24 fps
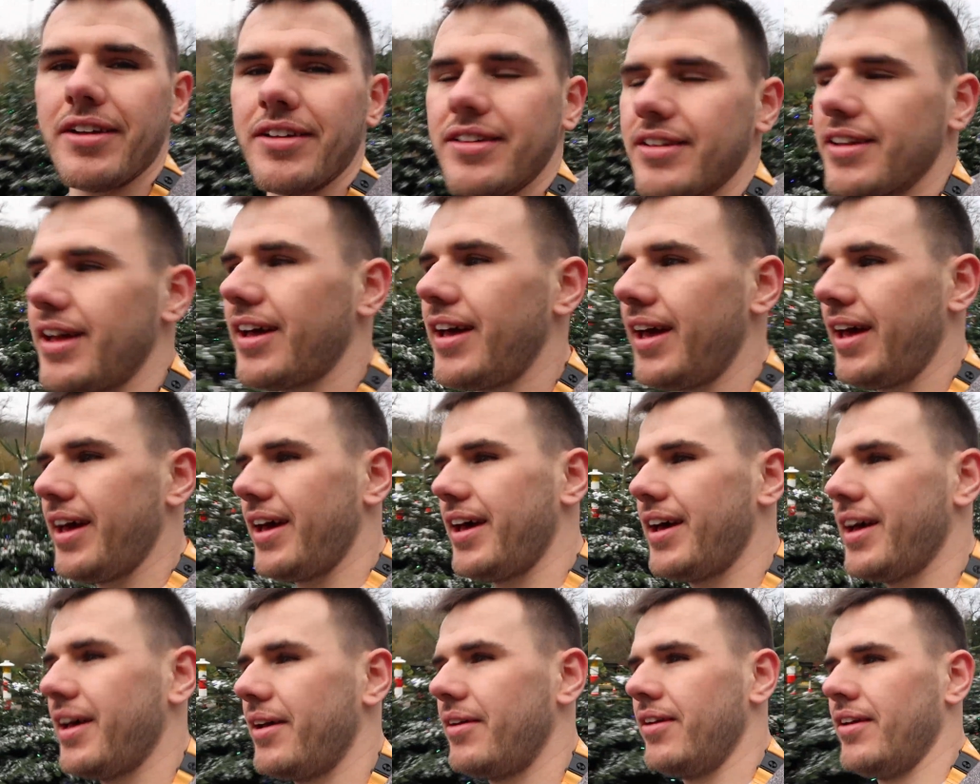
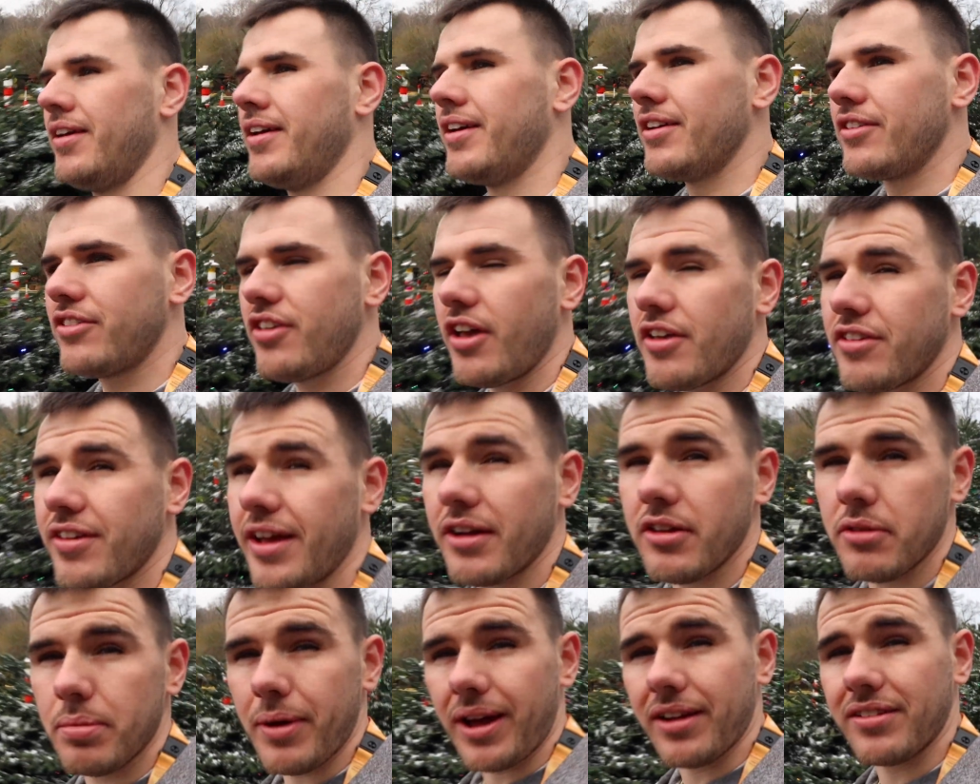Turns
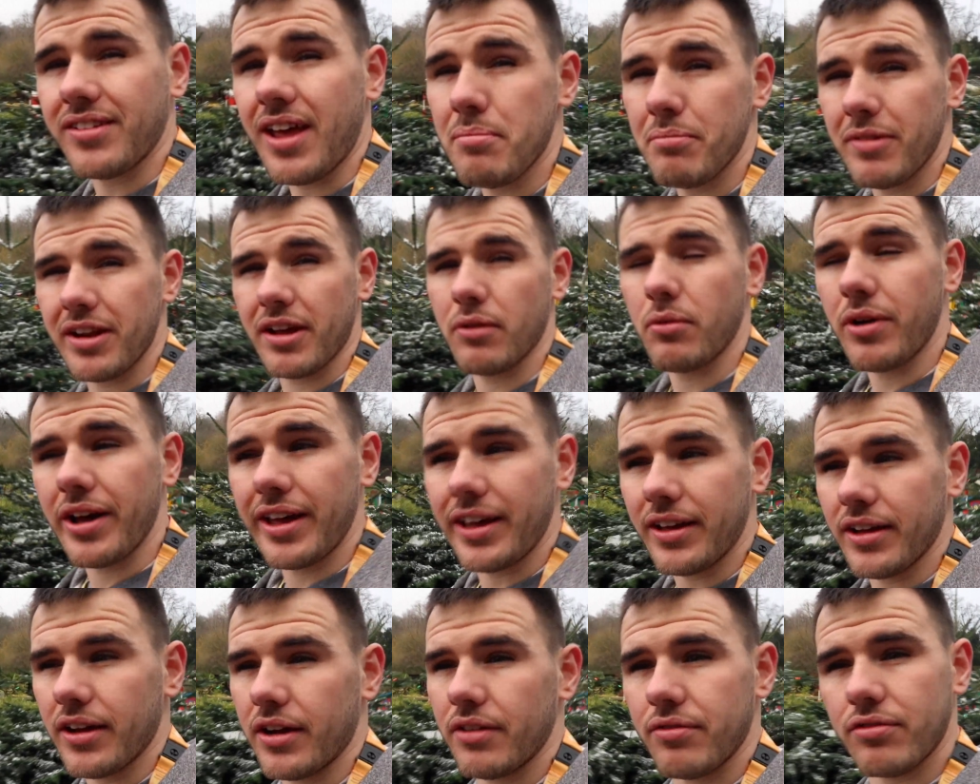out it was about a 10-minute
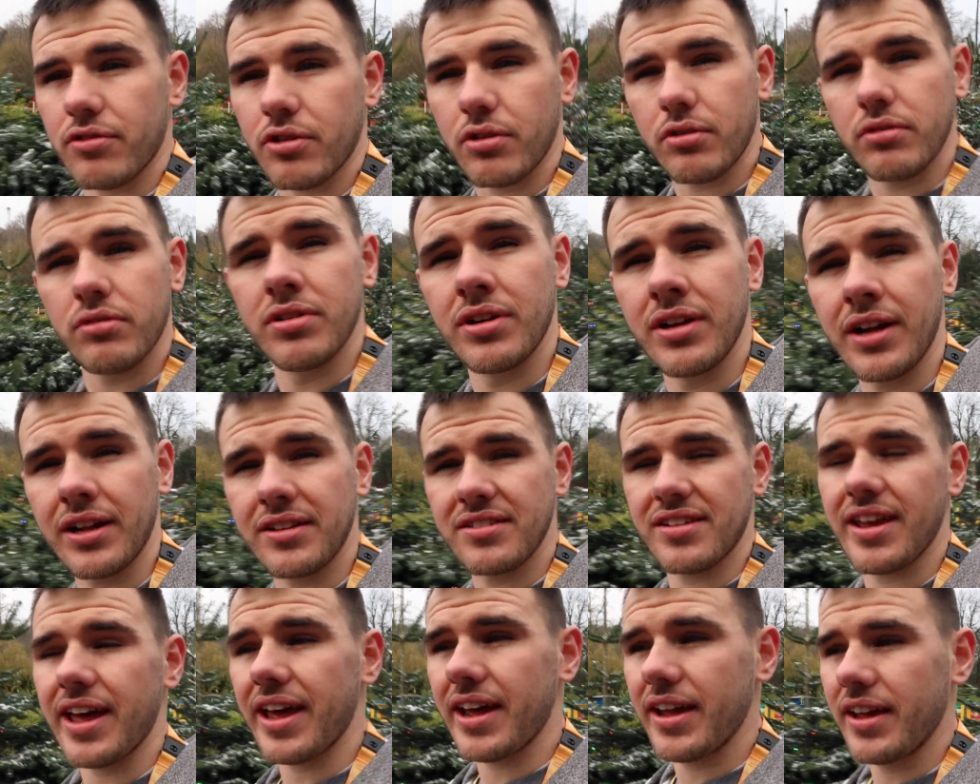wait overall,
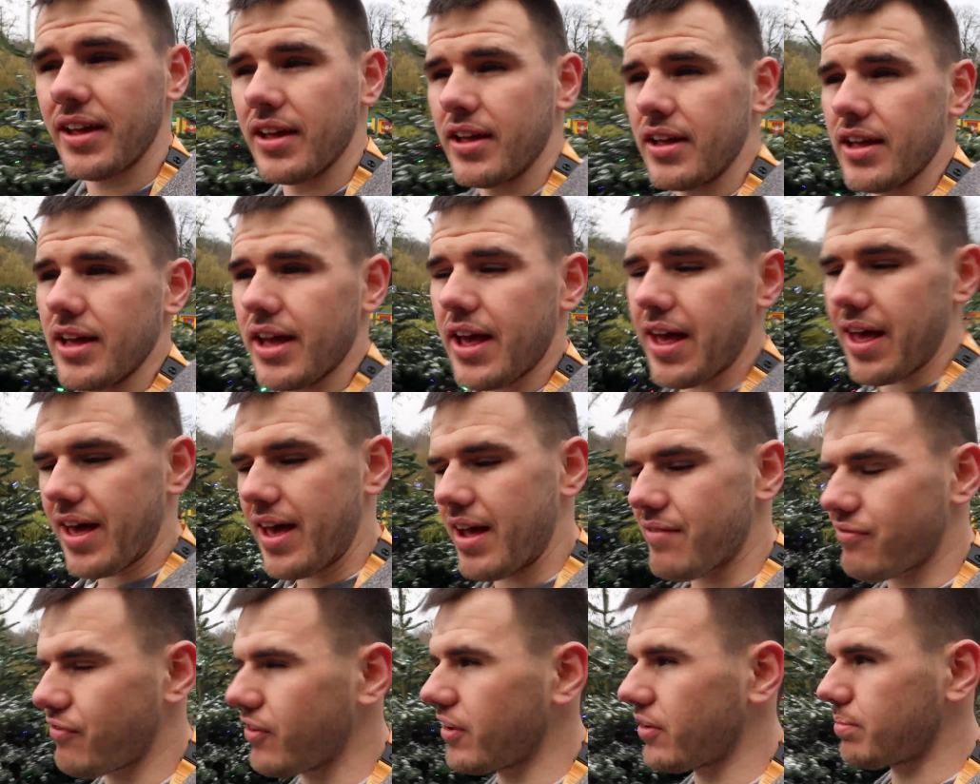I'd say.
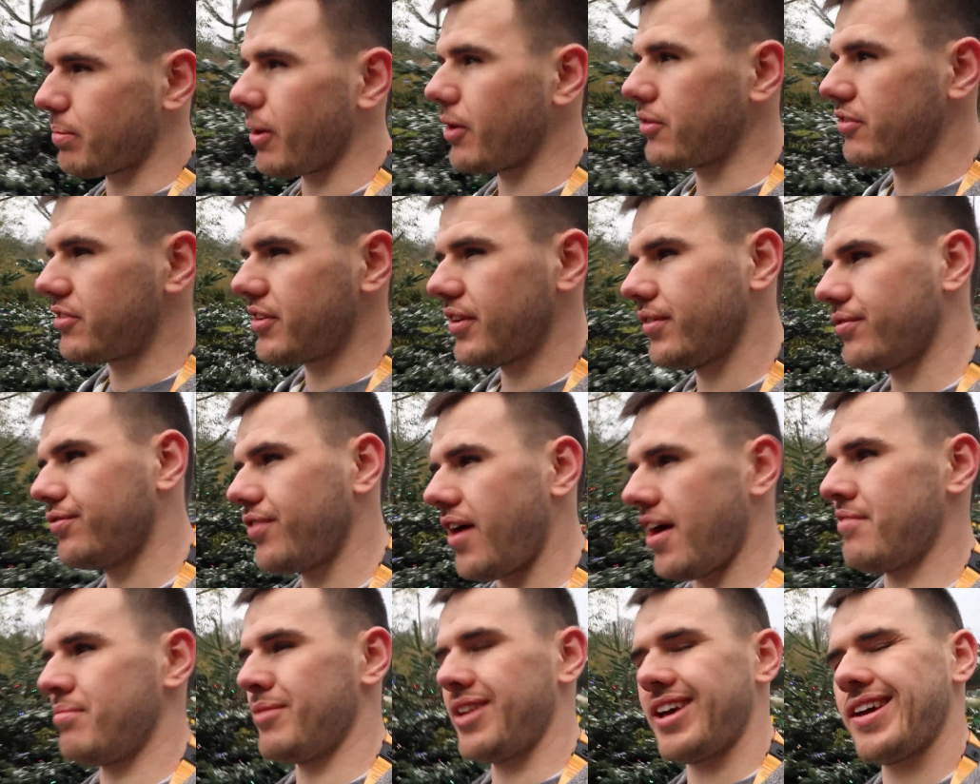Everything's posted at
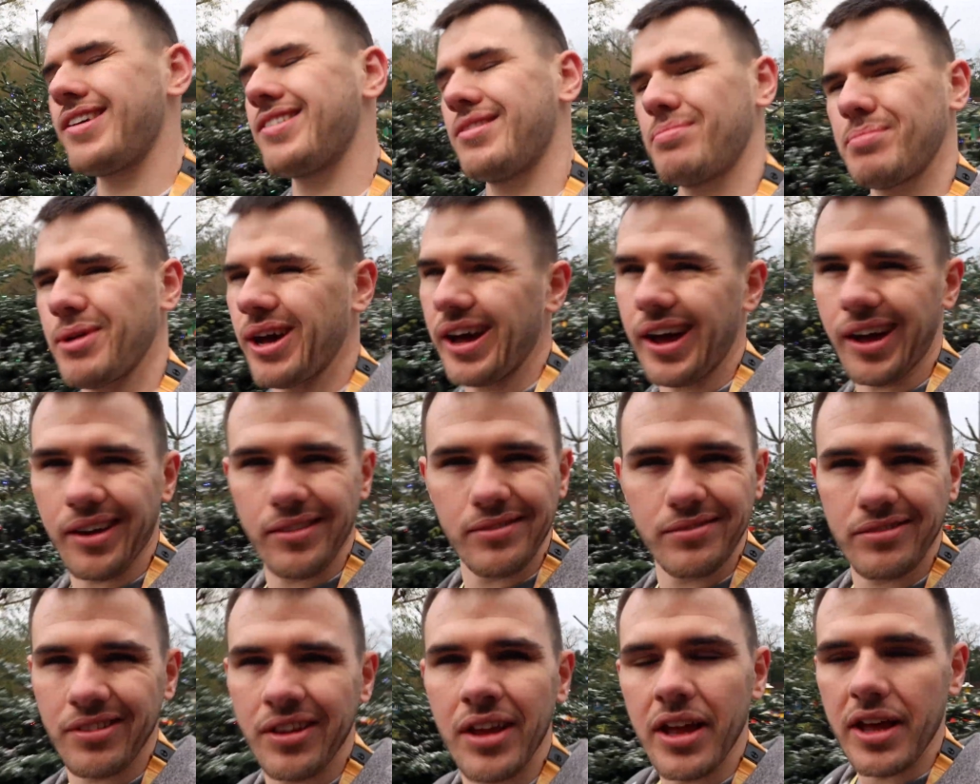5 minutes, but
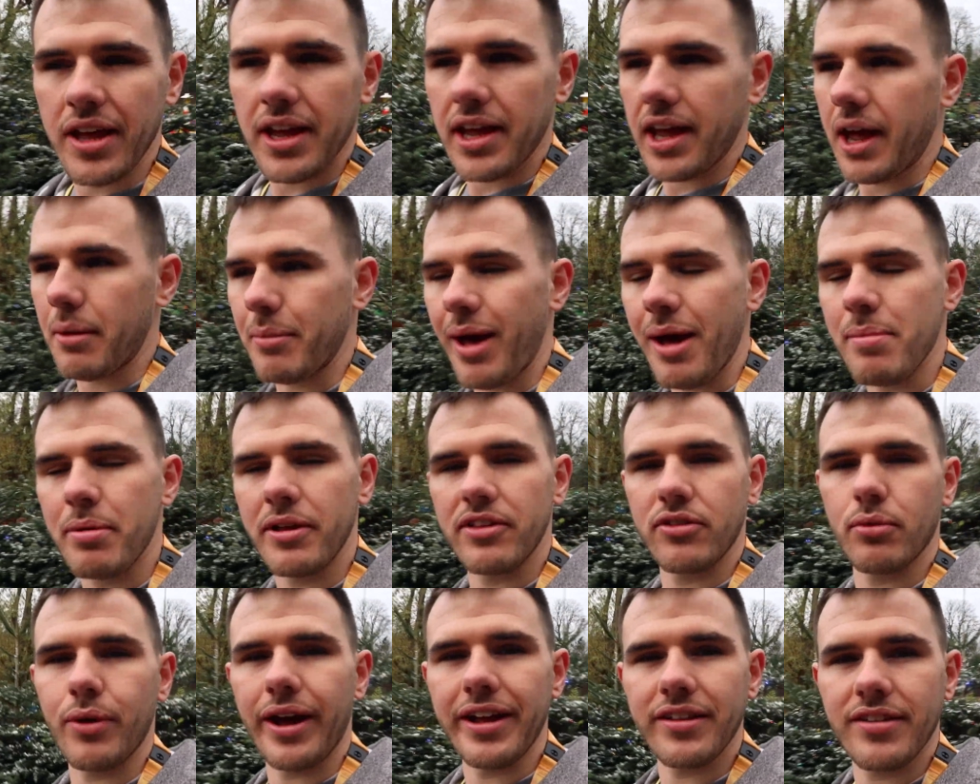I'm happy
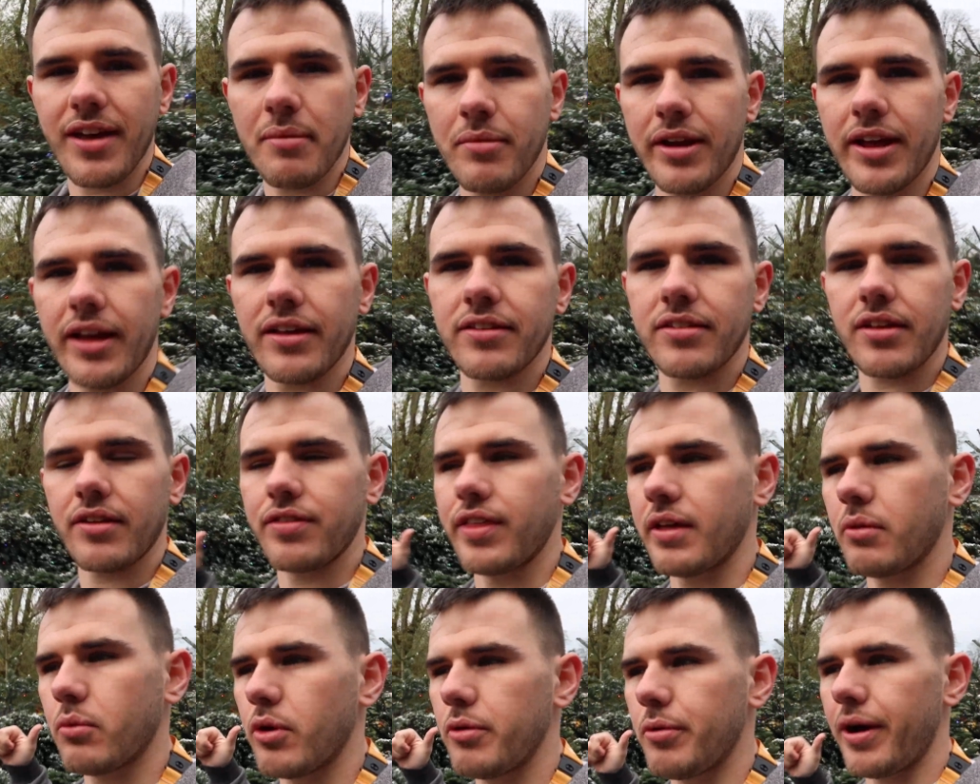to wait 10 minutes. I
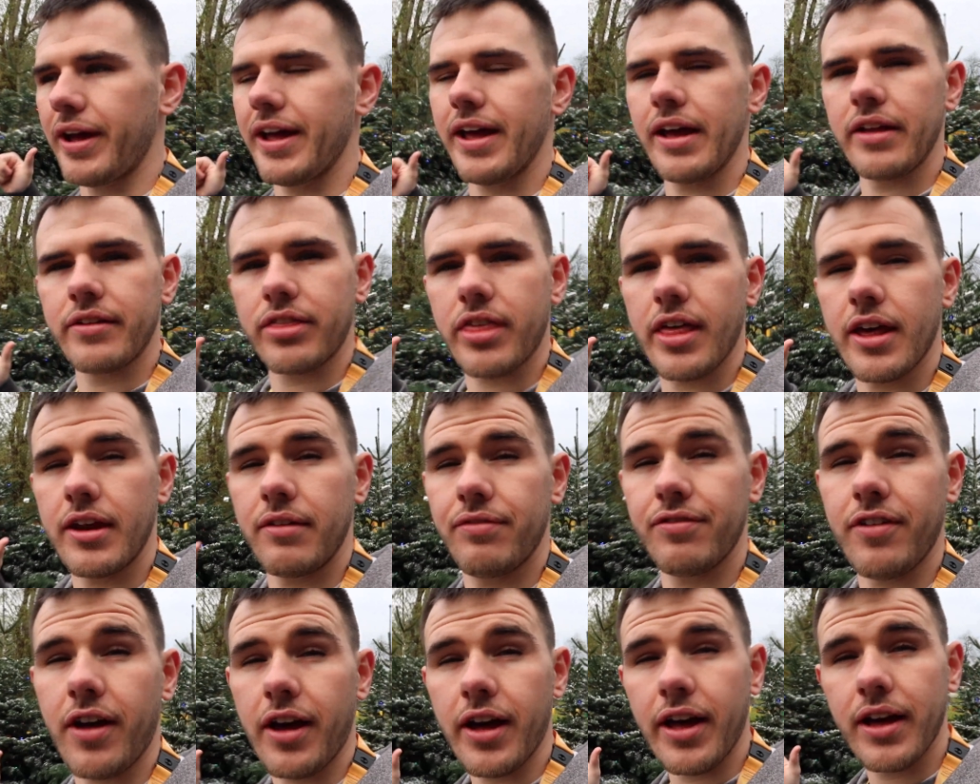think we waited
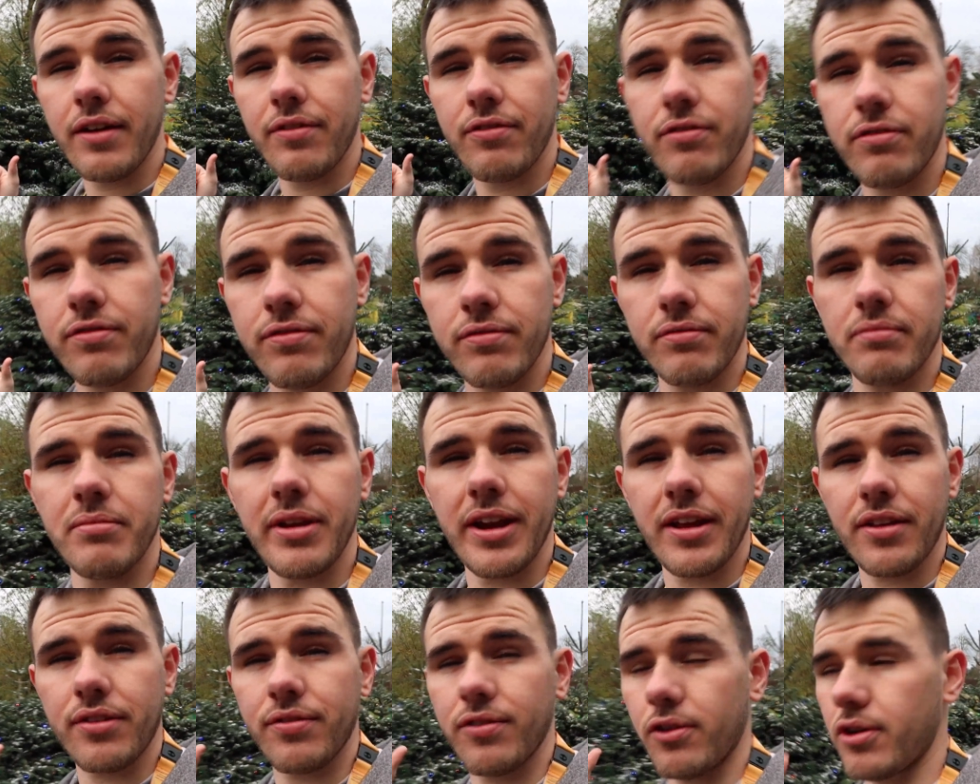35
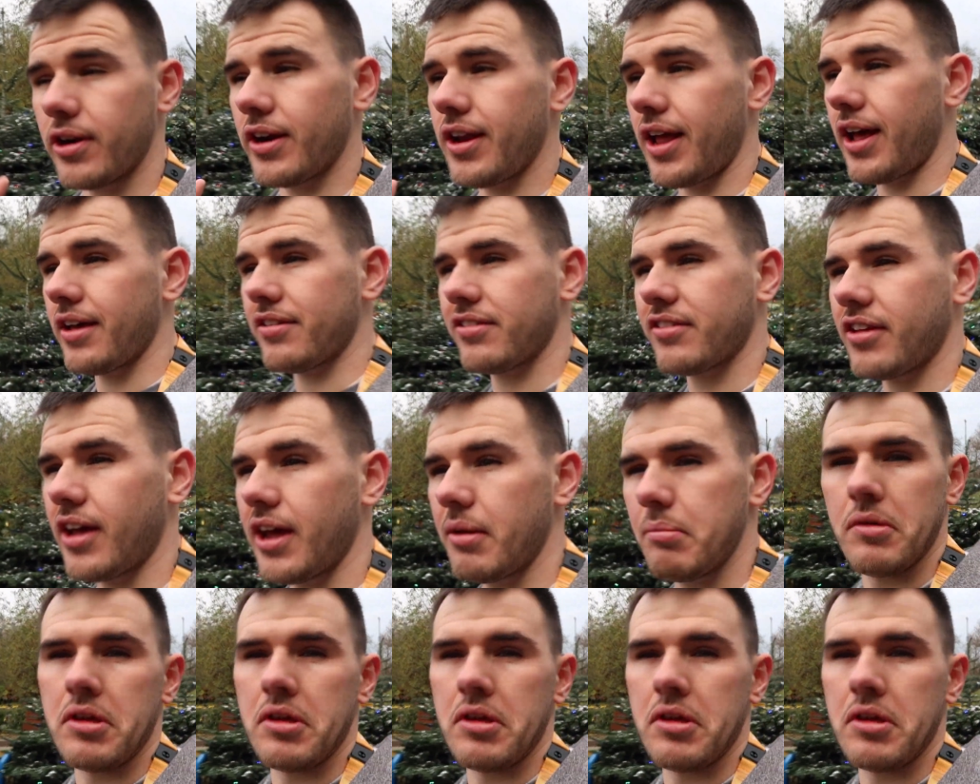minutes for it last time.